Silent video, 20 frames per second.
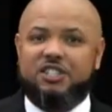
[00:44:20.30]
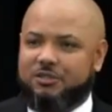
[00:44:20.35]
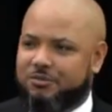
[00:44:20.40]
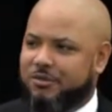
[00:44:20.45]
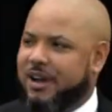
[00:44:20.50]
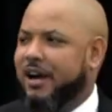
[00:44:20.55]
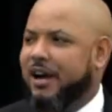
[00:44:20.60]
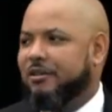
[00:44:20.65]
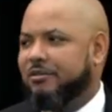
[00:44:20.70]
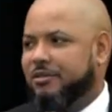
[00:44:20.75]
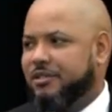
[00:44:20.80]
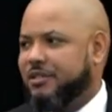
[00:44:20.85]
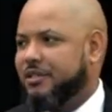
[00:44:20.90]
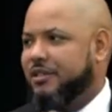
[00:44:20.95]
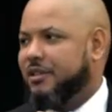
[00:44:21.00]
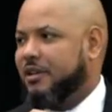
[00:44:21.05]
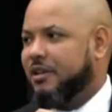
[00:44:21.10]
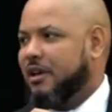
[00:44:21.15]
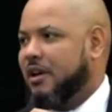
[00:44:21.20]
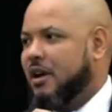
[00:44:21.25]
you out,
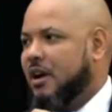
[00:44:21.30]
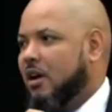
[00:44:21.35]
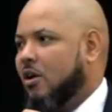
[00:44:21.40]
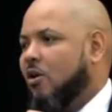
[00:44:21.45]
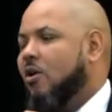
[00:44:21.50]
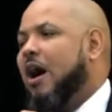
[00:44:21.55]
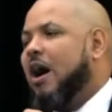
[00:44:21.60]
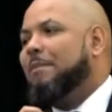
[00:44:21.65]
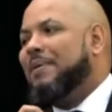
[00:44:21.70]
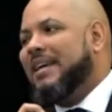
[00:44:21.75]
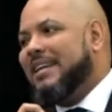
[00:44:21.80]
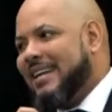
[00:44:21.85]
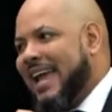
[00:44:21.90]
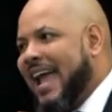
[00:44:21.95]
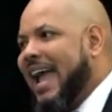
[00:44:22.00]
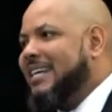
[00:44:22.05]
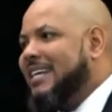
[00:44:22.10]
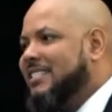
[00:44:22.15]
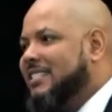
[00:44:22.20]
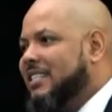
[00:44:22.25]
or I'll be
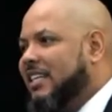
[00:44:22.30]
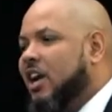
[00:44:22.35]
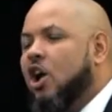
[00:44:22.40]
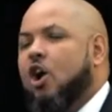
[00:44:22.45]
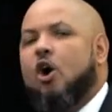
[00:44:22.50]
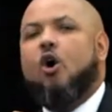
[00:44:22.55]
nasty,